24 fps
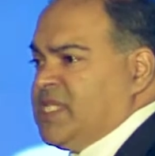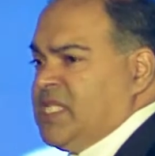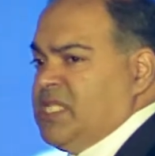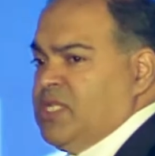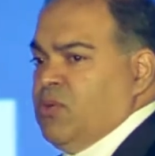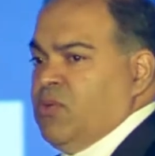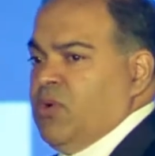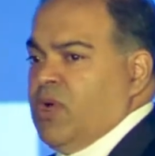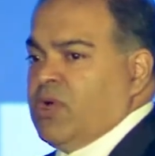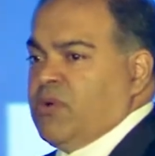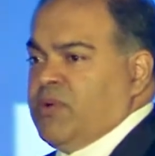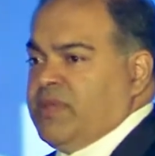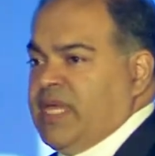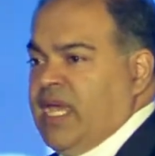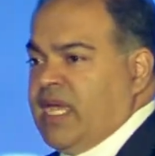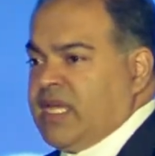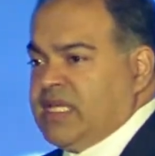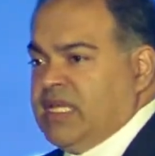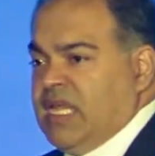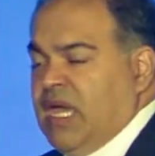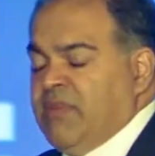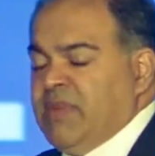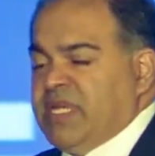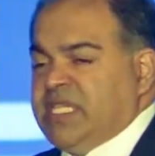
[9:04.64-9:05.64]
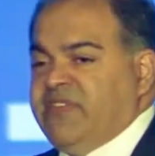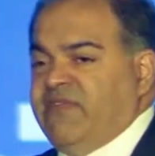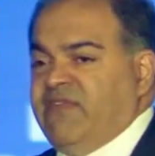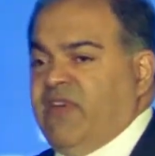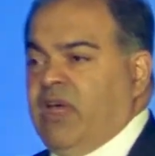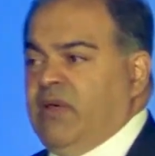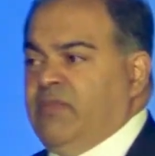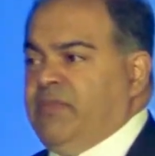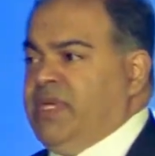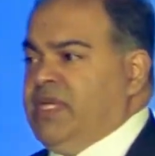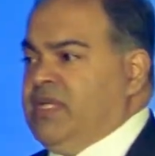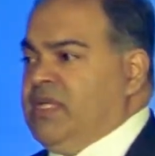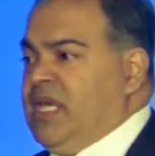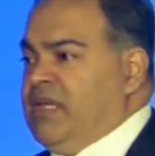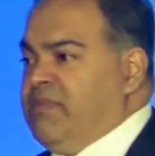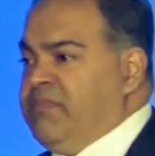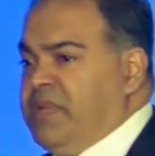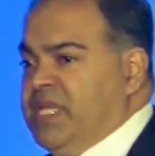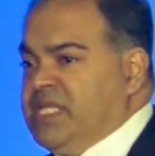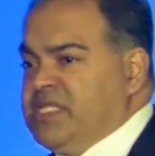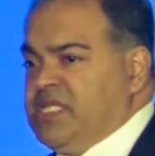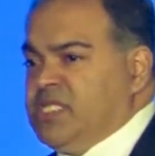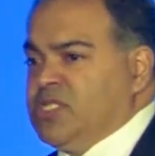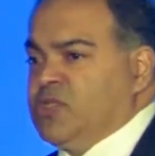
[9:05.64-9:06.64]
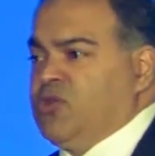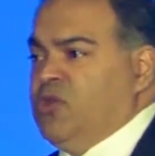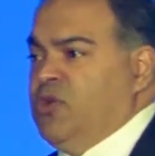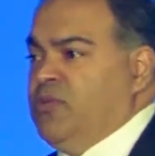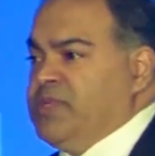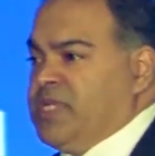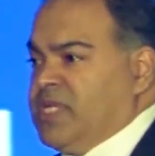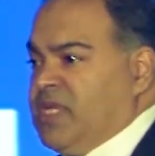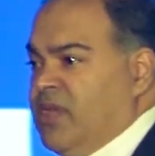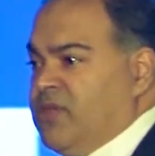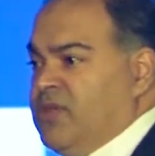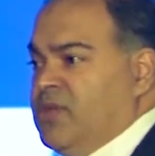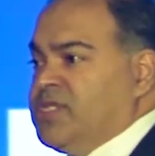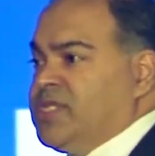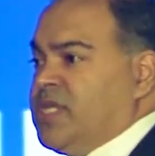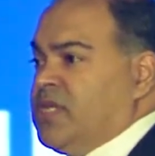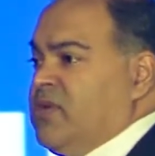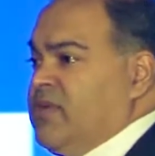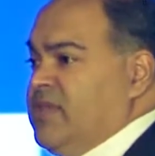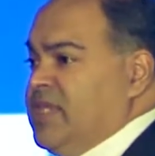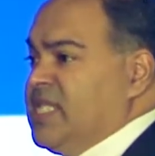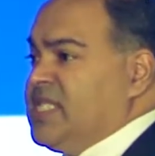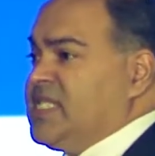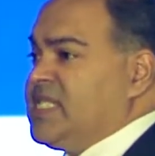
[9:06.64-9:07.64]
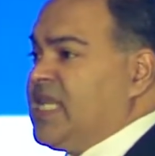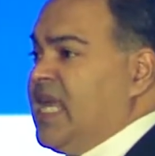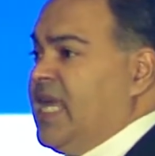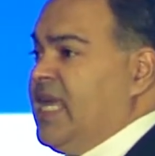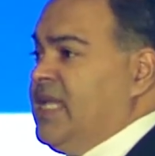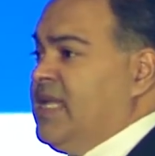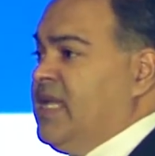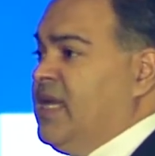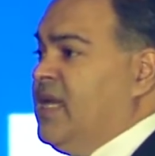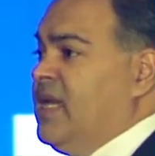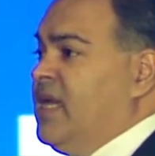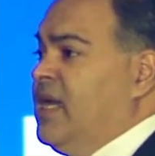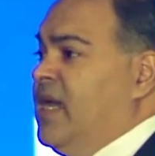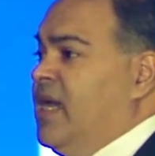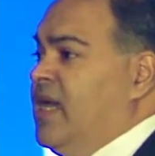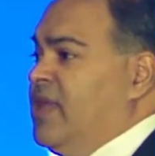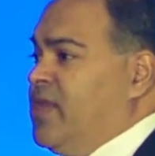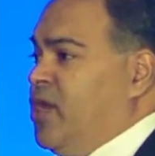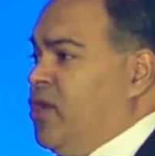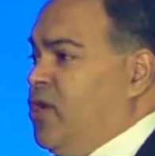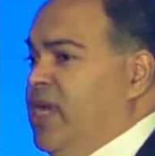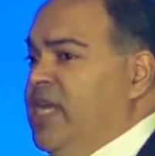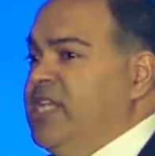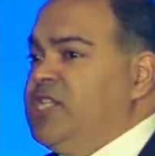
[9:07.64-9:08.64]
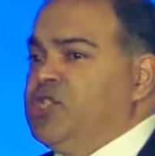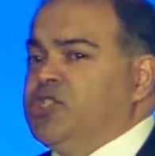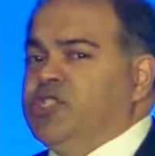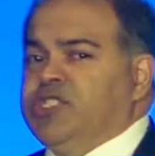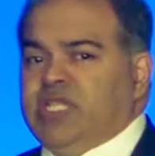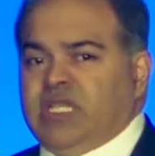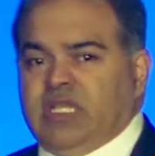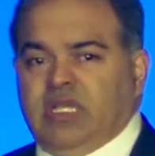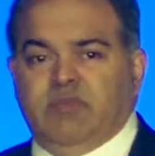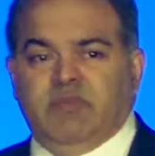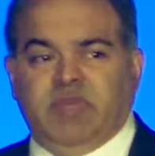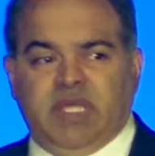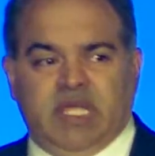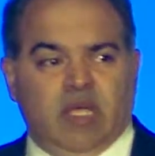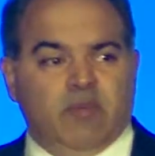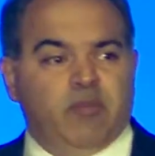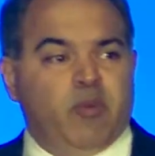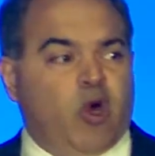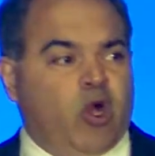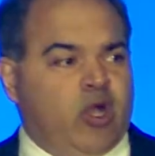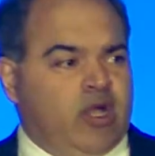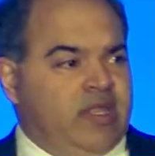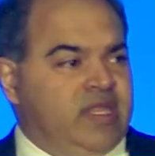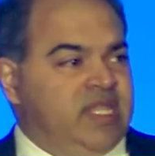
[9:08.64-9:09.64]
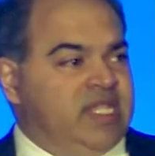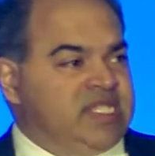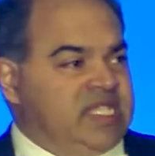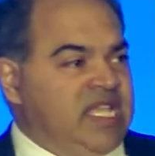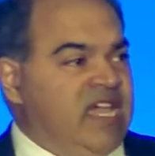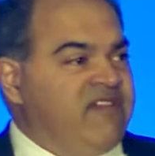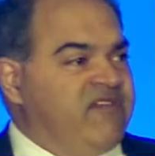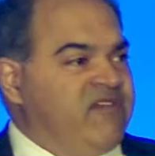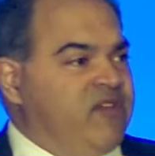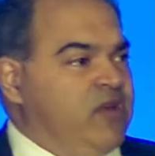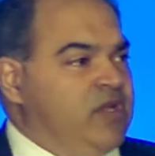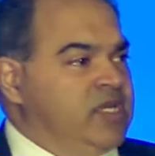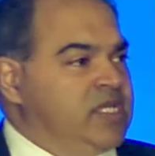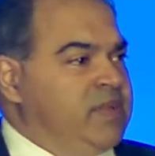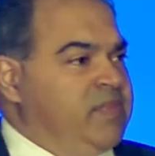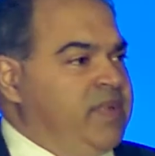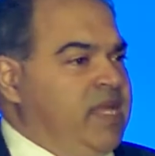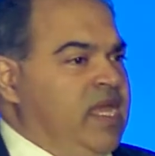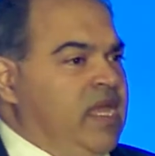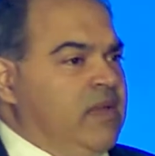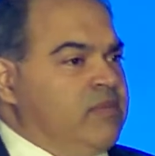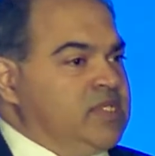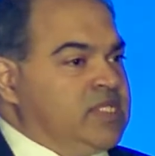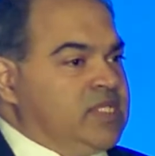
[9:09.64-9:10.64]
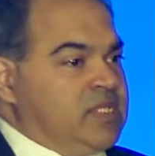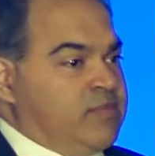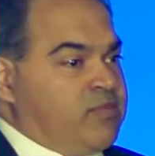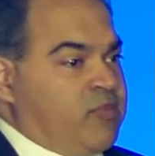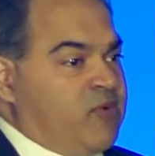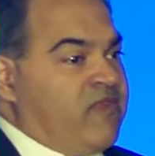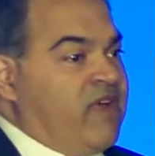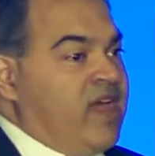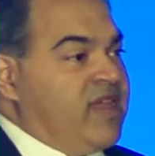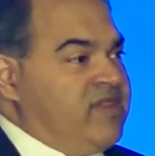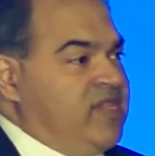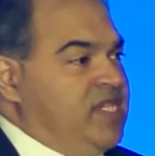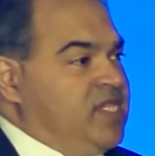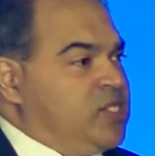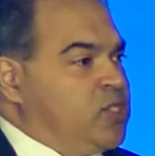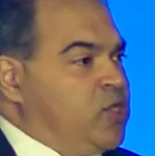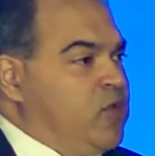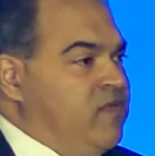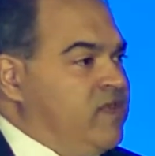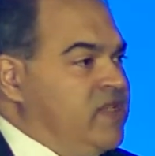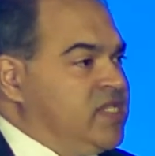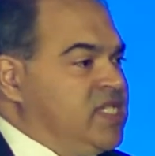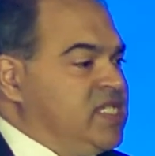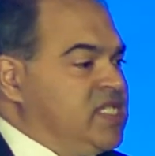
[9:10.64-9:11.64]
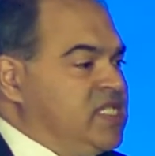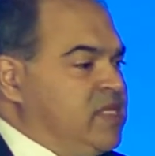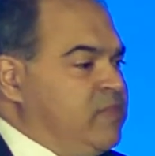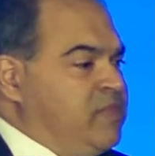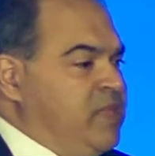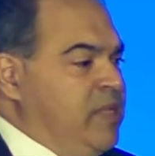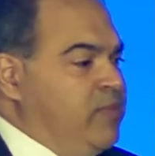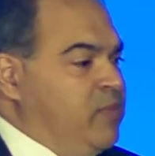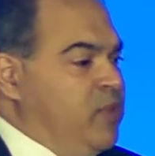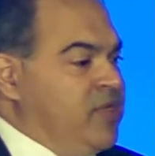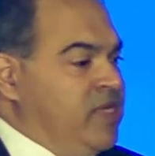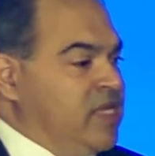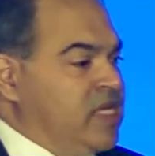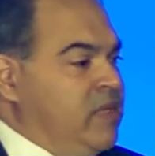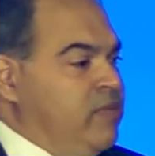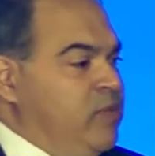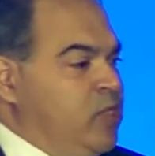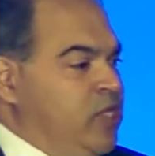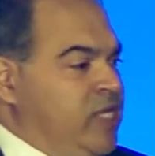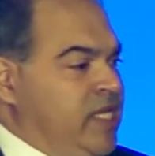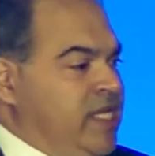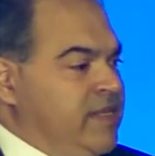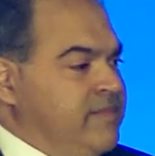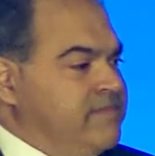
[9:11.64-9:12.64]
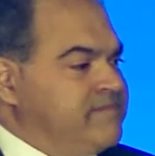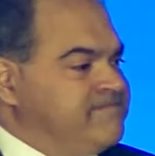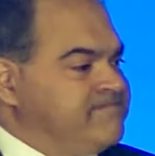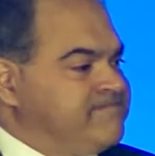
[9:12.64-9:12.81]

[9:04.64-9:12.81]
and to work with economic development and business groups and others that are in the state that are interested in being a part of this effort to being able to provide these services to people in the community.